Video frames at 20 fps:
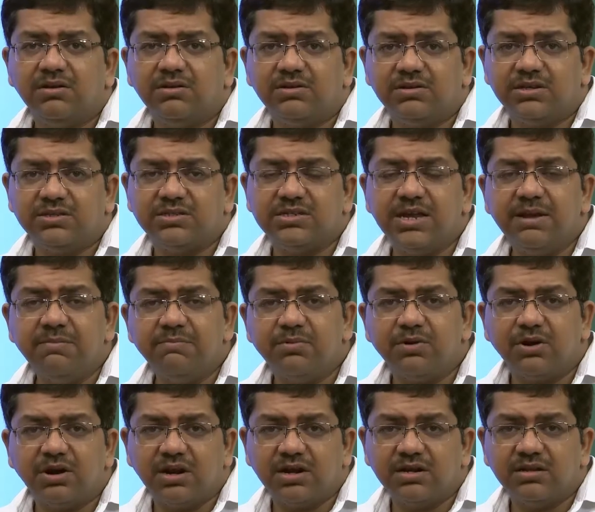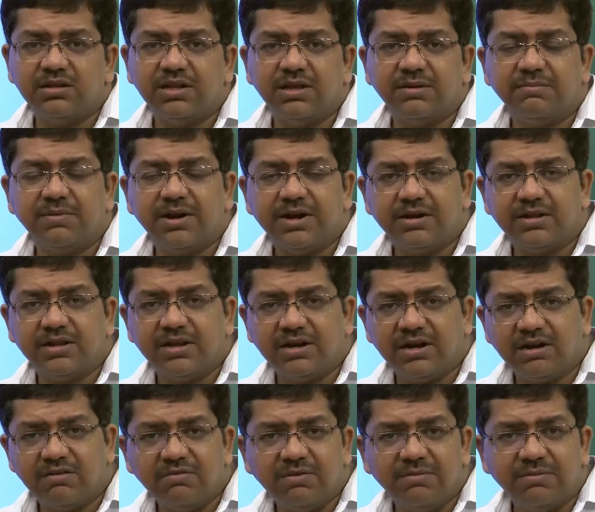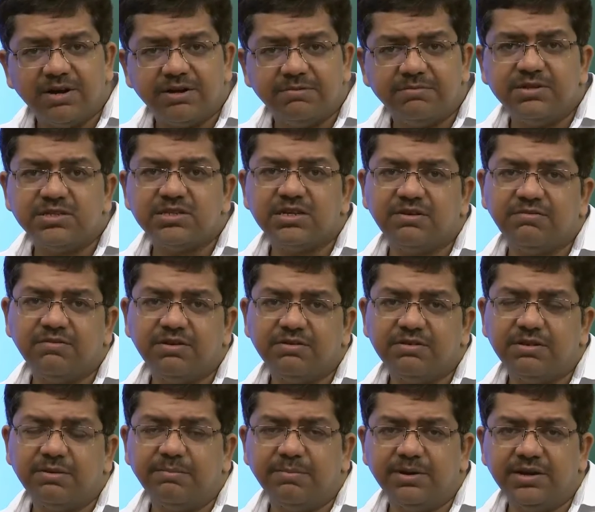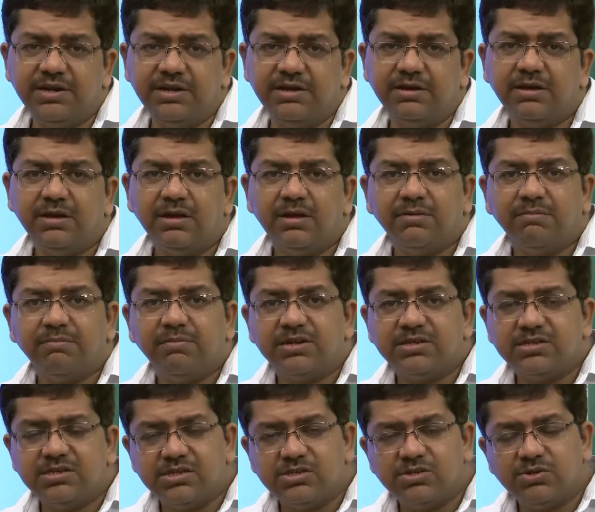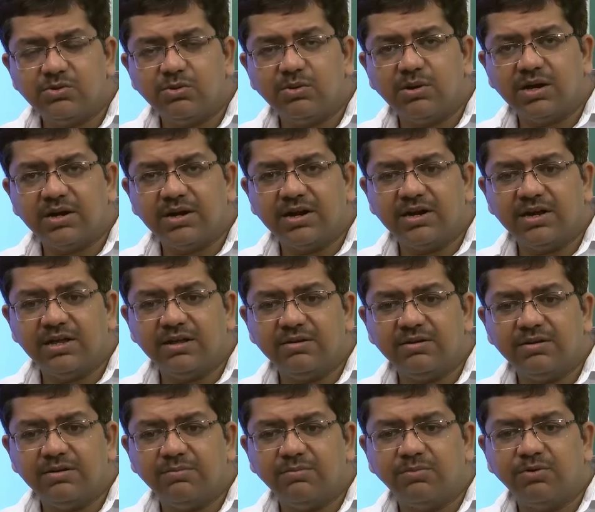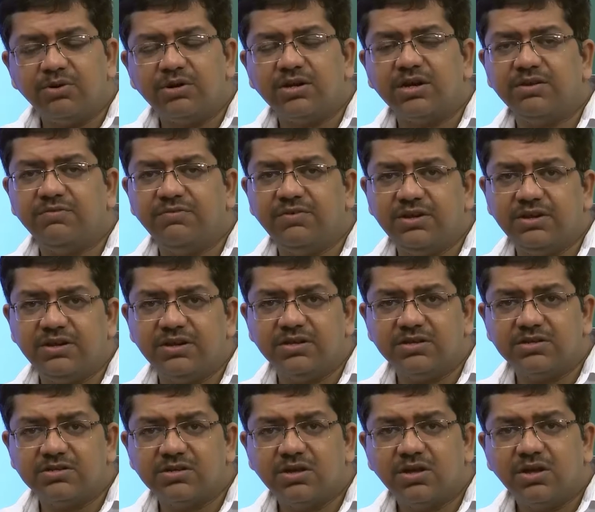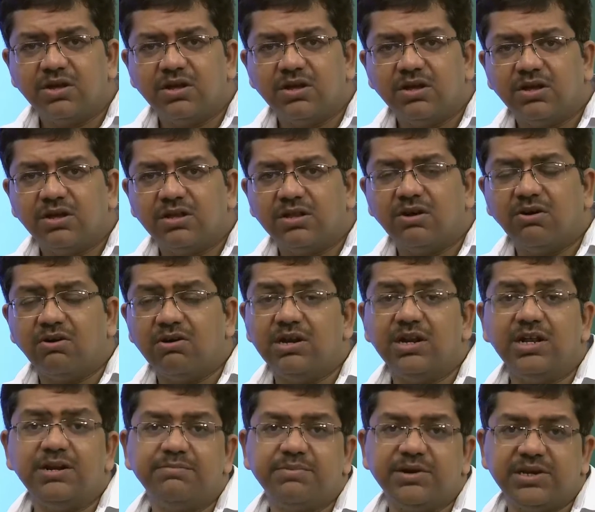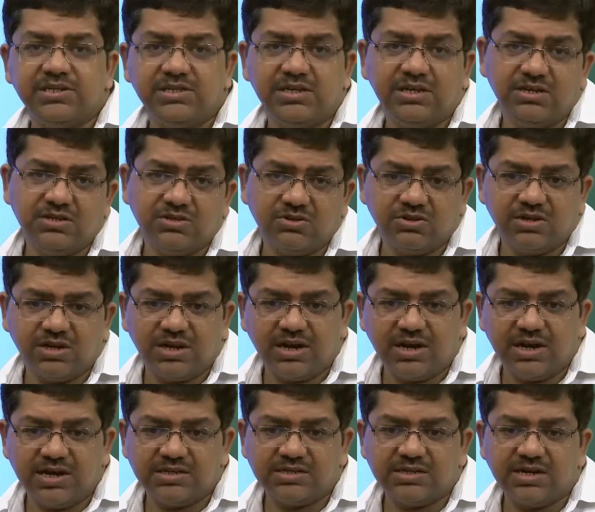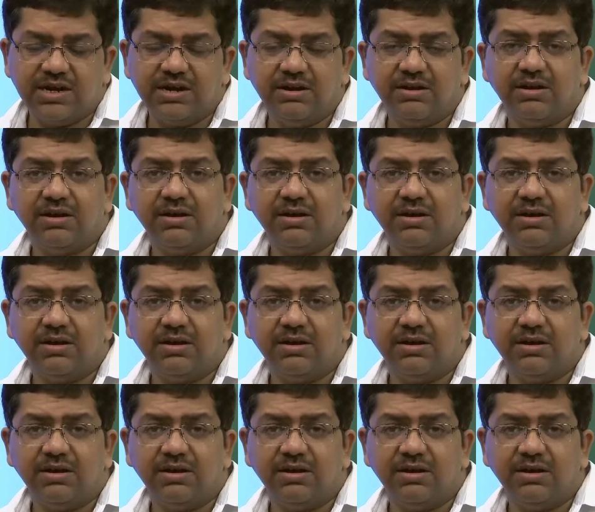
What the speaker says: the same product, the railway might be saving the money, but since you are getting more convenience, the online pricing is on a higher side.